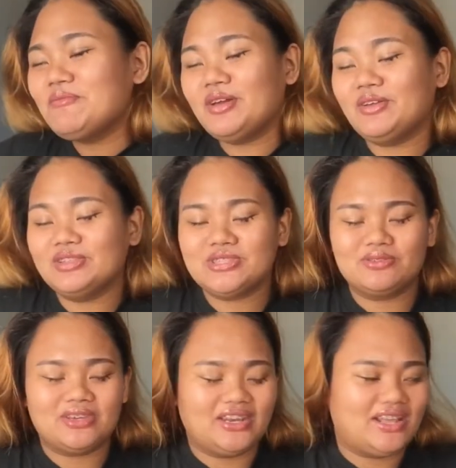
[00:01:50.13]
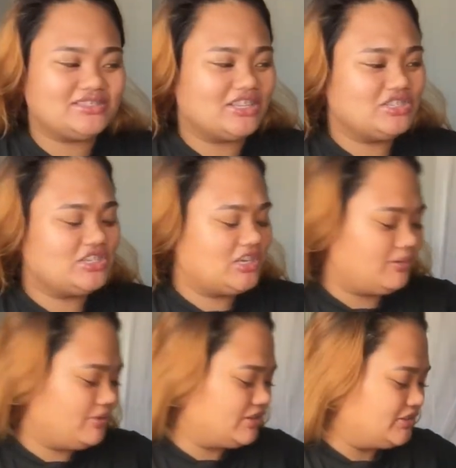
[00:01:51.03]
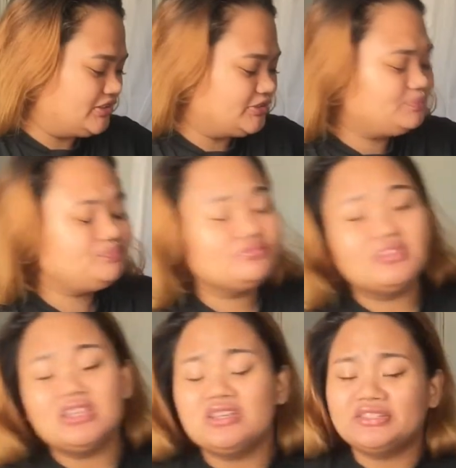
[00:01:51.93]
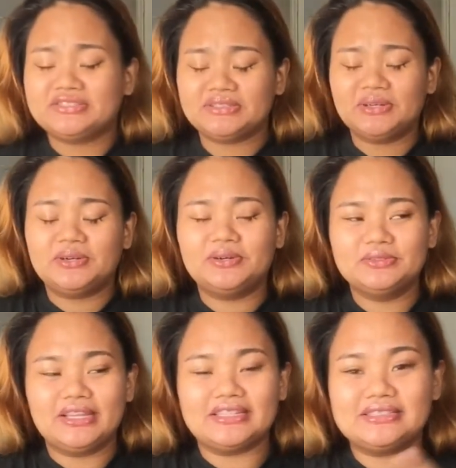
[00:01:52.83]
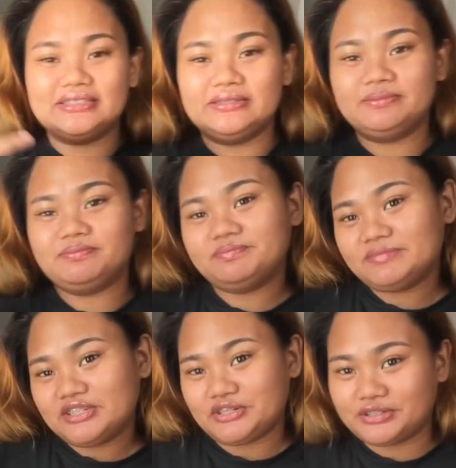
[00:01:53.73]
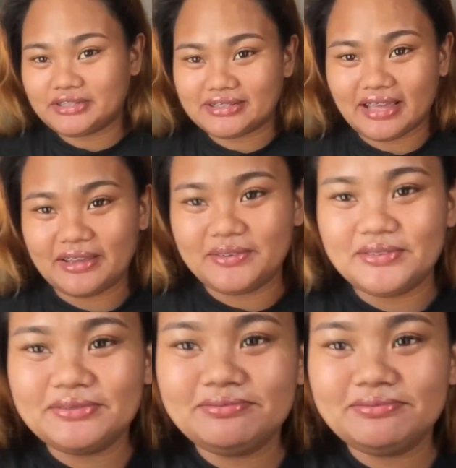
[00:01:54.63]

Pero it's okay. Nasa inyo na naman yun. So, next t-shirt na tayo.